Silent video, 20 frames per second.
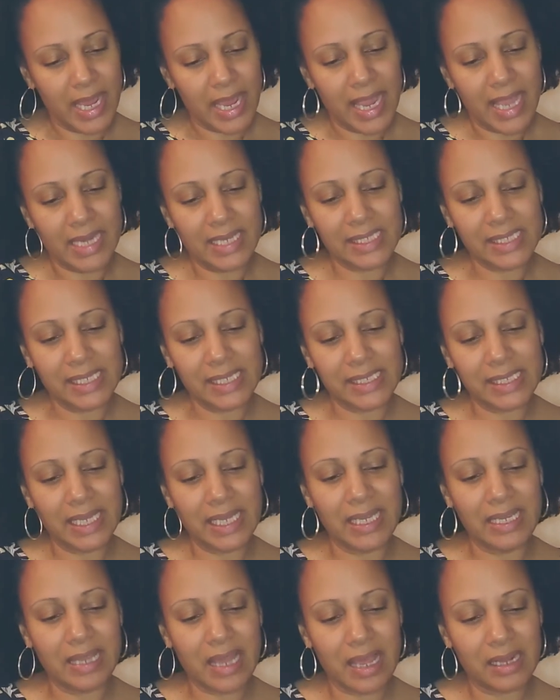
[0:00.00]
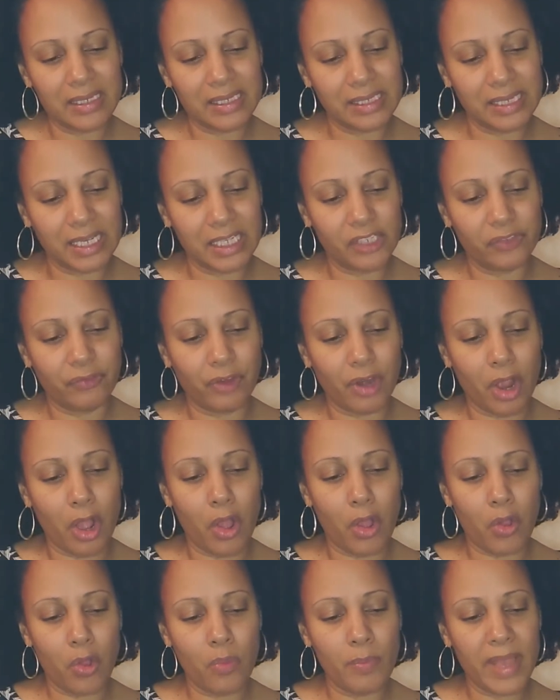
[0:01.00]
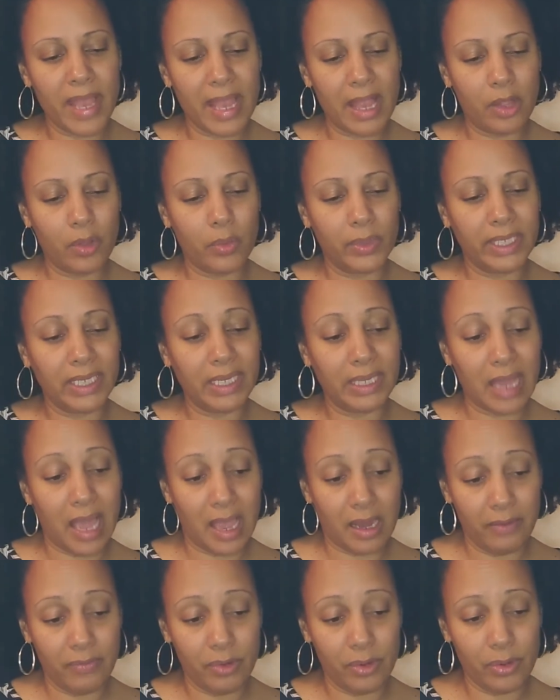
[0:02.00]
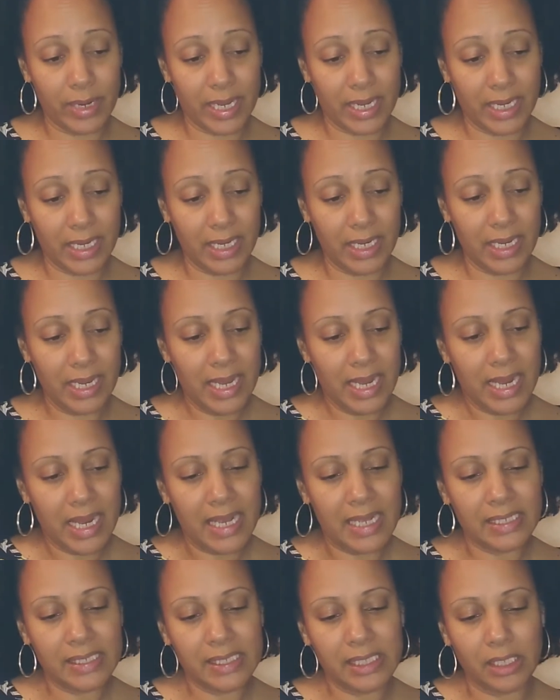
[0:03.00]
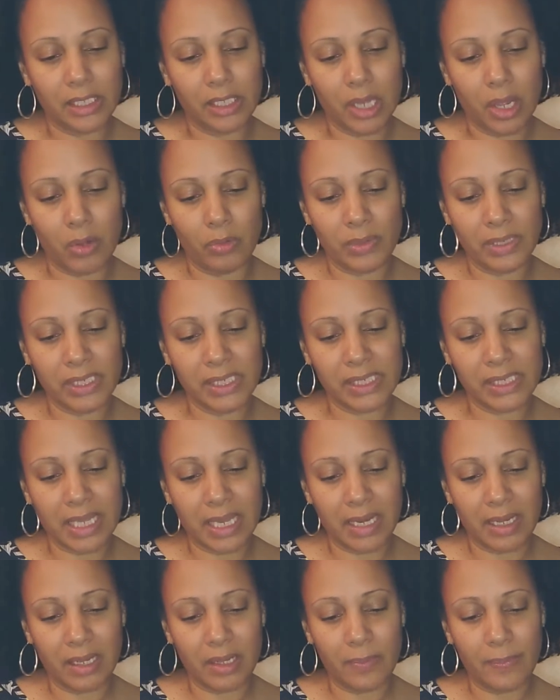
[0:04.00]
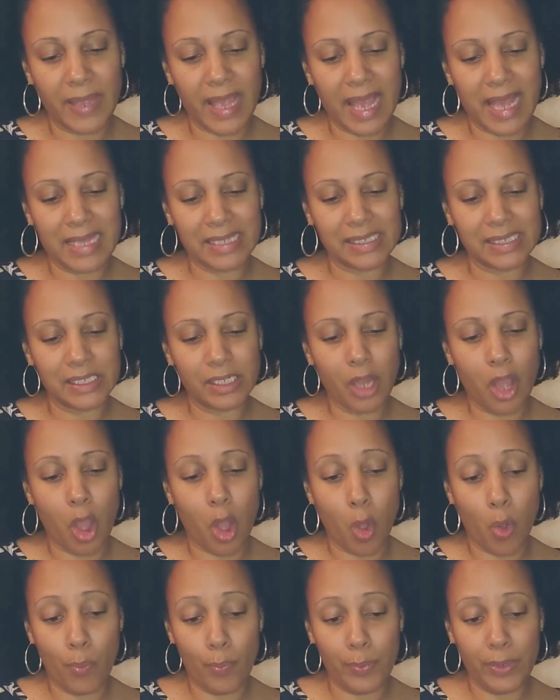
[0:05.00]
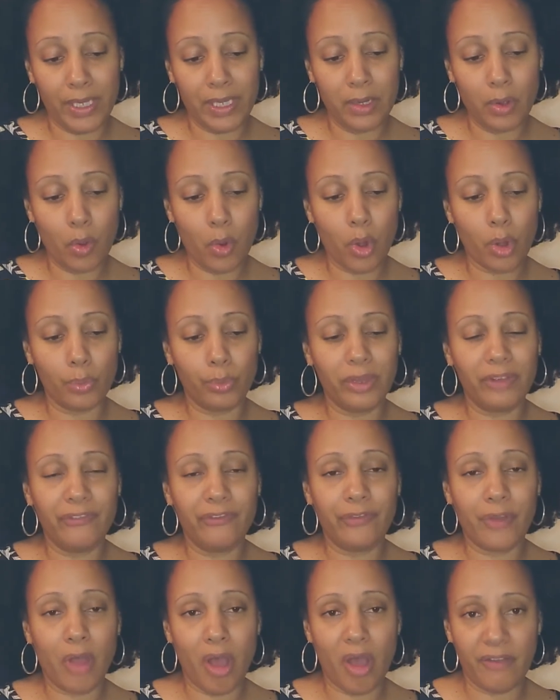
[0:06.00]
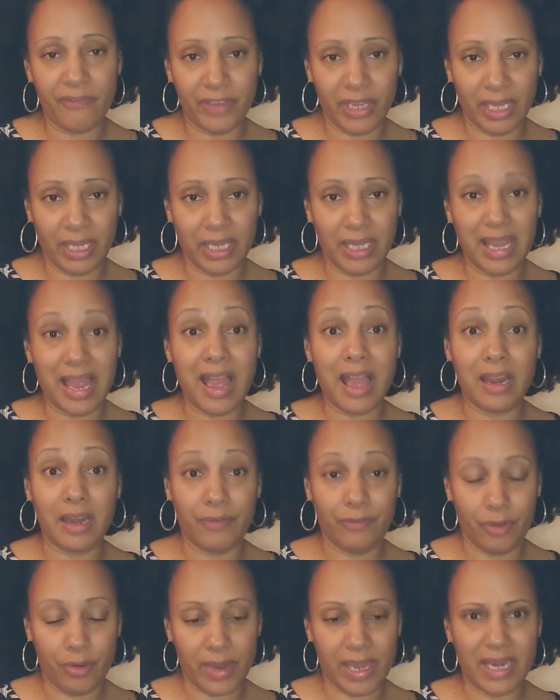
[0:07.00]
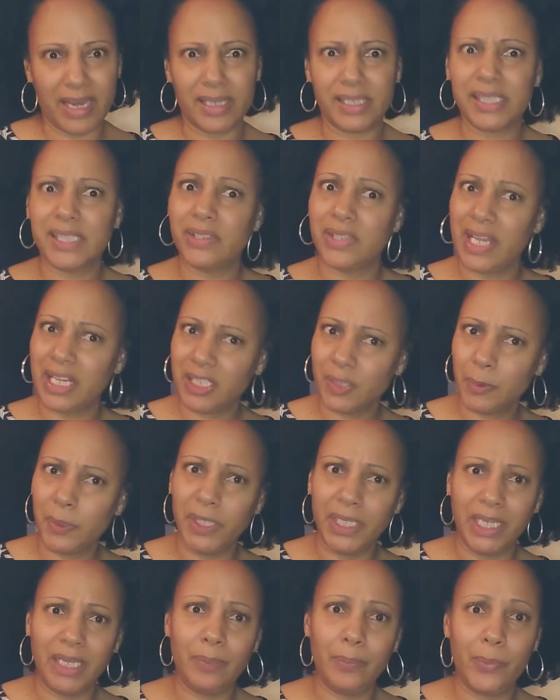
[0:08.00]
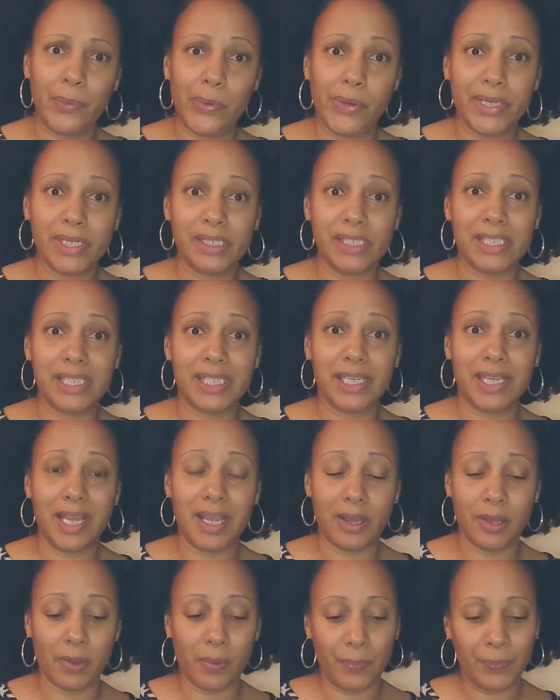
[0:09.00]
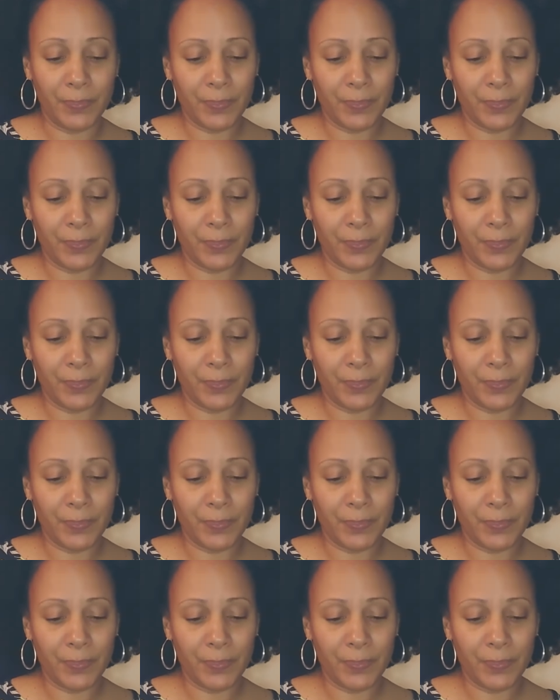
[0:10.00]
And it says HELOC stands for Home Equity Line of Credit. It's a loan set up as an open or revolving line of credit. So that's pretty important to know.